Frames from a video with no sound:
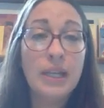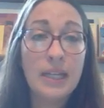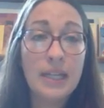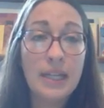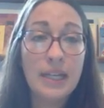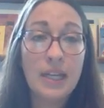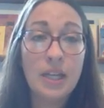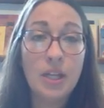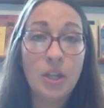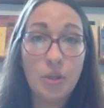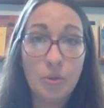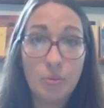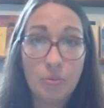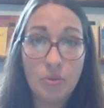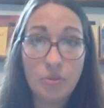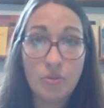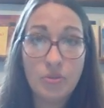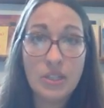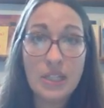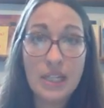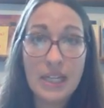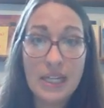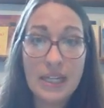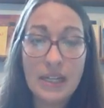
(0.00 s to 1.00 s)
of get in the
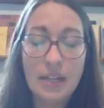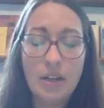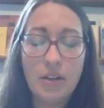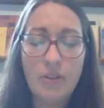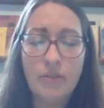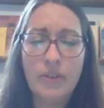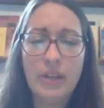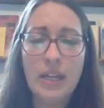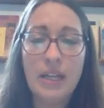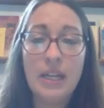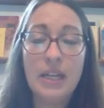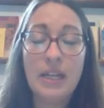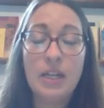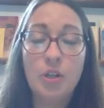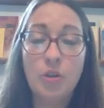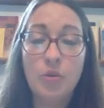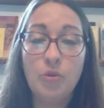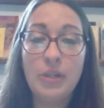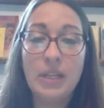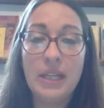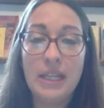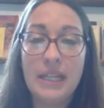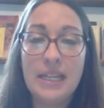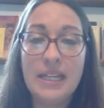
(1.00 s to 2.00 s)
routine of it, it'll
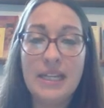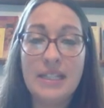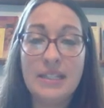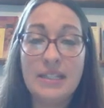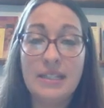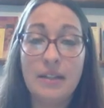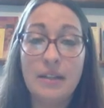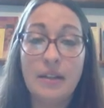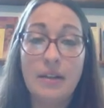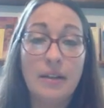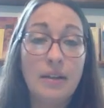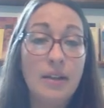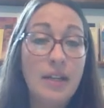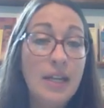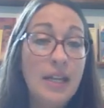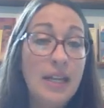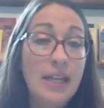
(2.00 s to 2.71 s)
get easier,